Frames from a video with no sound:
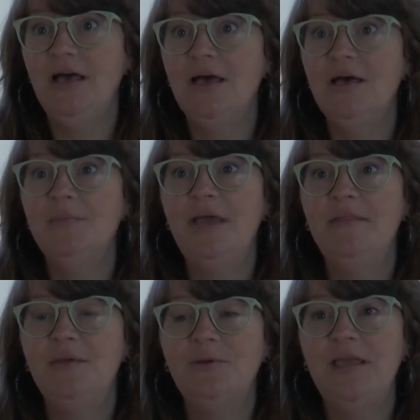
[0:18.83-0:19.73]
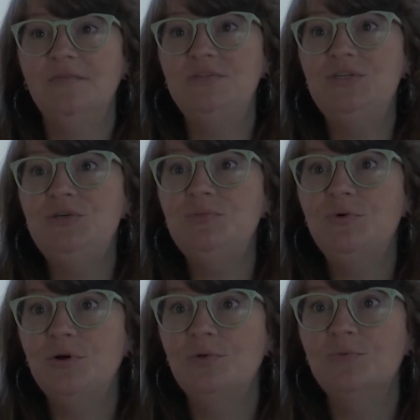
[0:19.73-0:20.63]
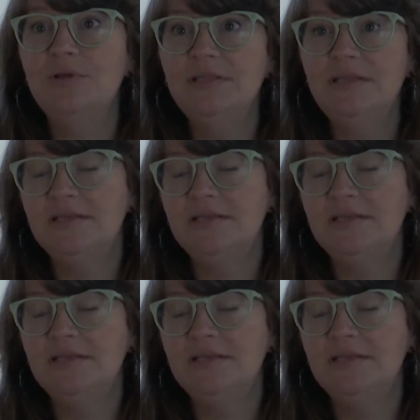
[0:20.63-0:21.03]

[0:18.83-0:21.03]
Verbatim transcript: Um, and then we have two more really